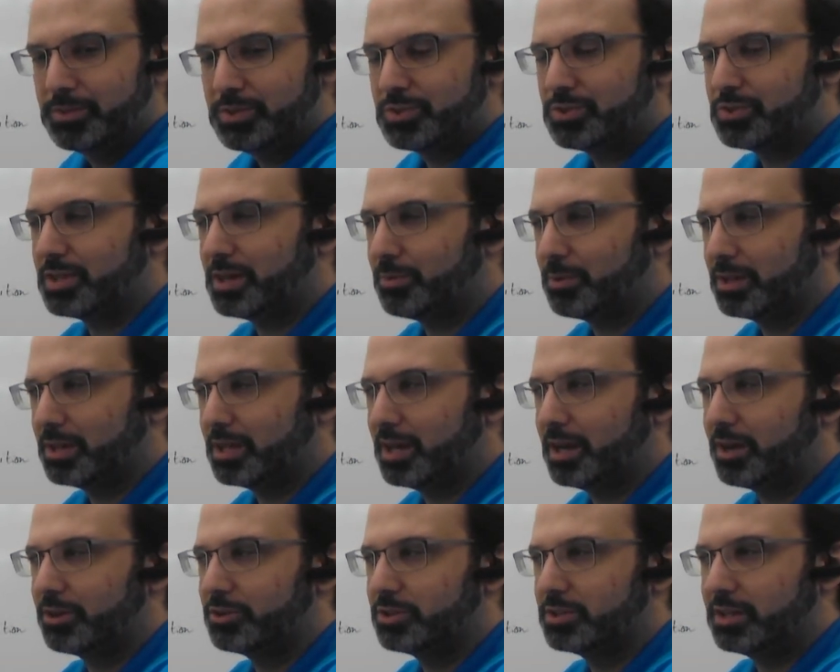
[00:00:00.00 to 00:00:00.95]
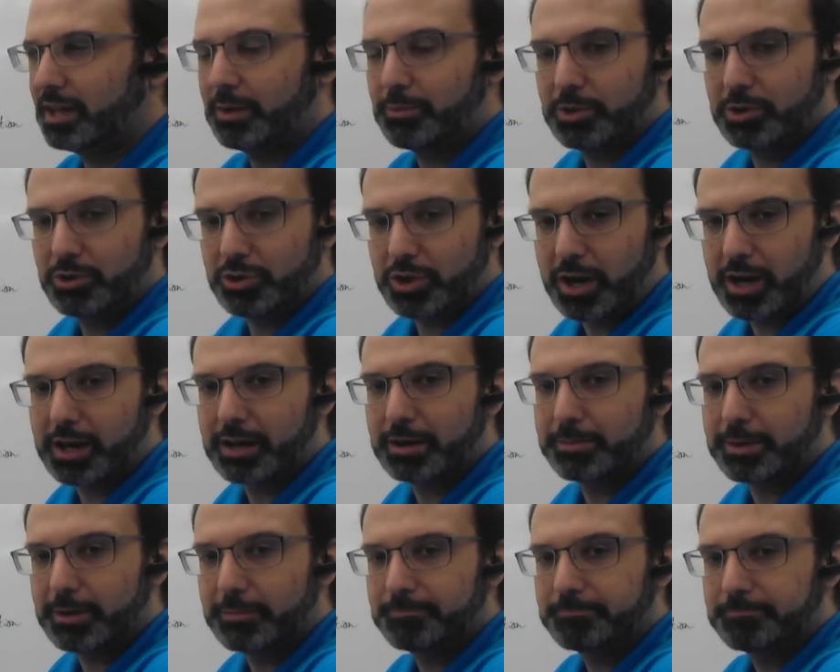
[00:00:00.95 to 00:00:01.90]
so that way they understand what you're talking
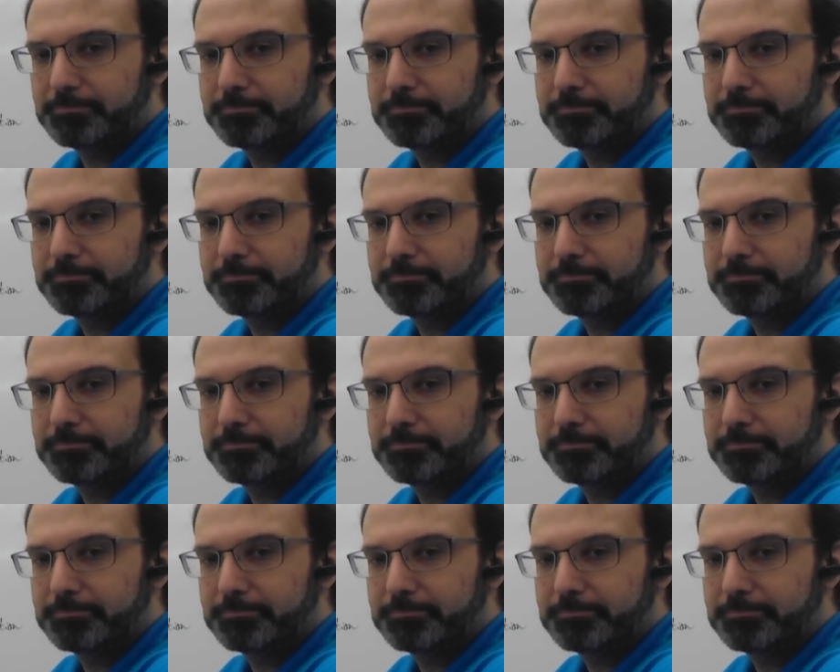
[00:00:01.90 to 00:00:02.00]
about.